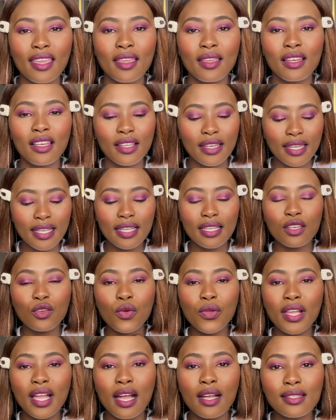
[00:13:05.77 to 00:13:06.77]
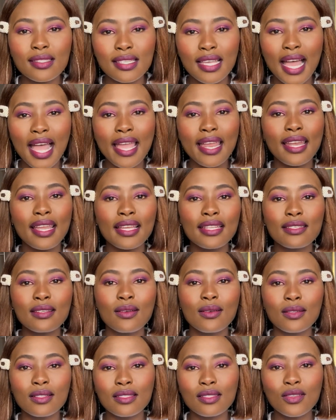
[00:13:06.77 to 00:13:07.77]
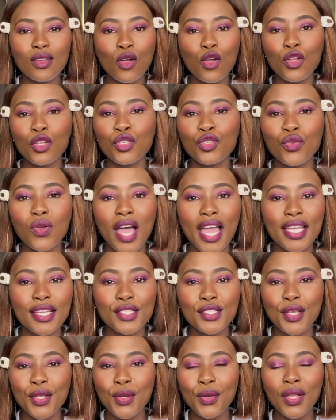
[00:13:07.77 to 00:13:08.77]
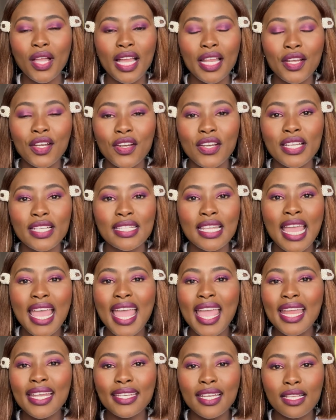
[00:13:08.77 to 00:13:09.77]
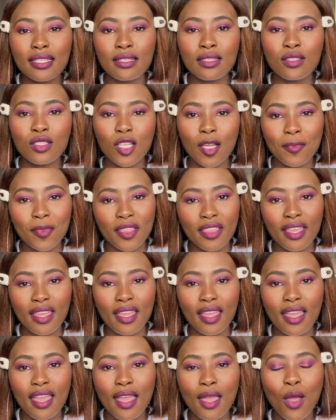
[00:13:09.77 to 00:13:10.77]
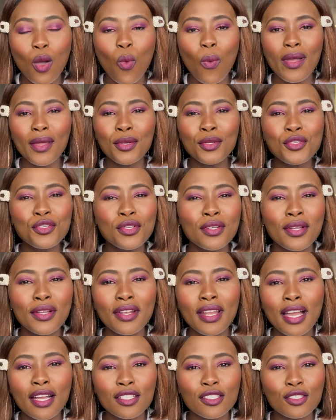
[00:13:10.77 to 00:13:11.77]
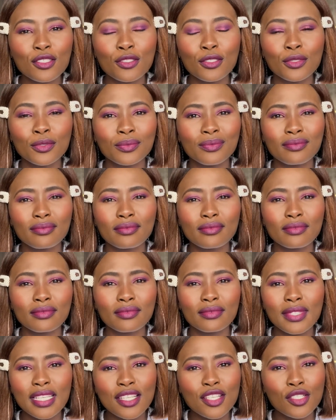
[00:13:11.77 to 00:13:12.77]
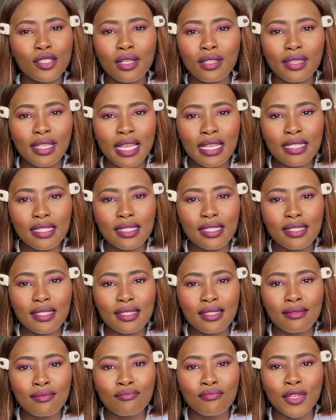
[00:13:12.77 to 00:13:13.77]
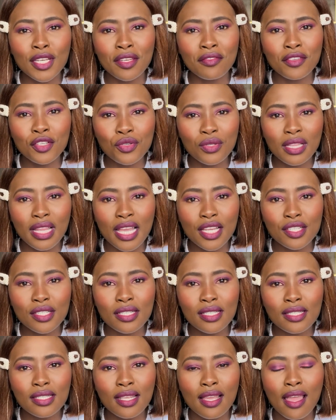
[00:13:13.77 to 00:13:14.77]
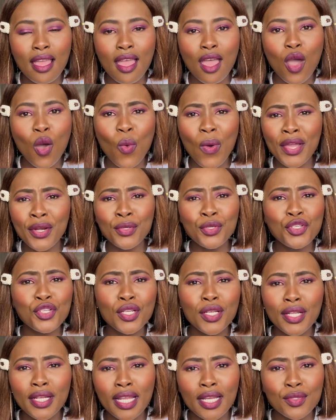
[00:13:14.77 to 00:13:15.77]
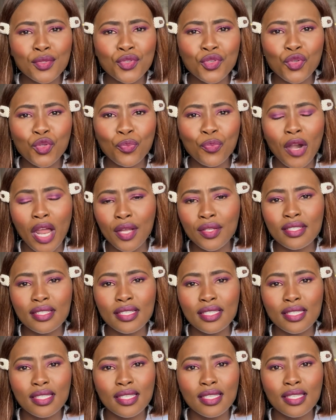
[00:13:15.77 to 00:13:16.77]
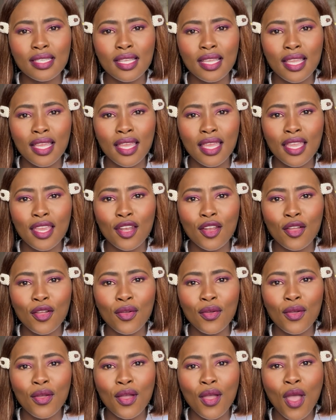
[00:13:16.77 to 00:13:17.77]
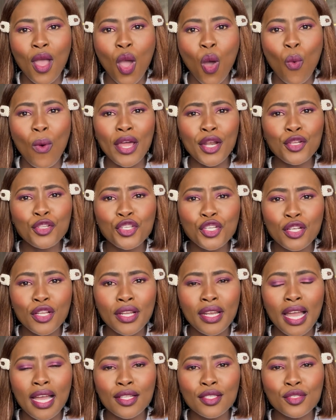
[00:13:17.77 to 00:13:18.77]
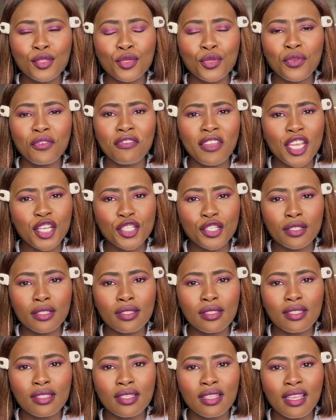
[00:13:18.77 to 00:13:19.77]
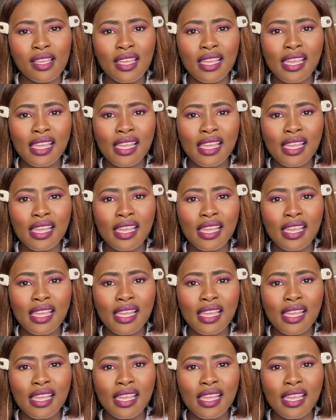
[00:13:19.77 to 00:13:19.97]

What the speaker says: Knowing how to highlight, contour, do eyeshadow, cut crease, it doesn't stop there. Why don't you learn how to install lashes, individual lashes? Why don't you learn how to do brow tints, you know? Why don't you learn how to do facials?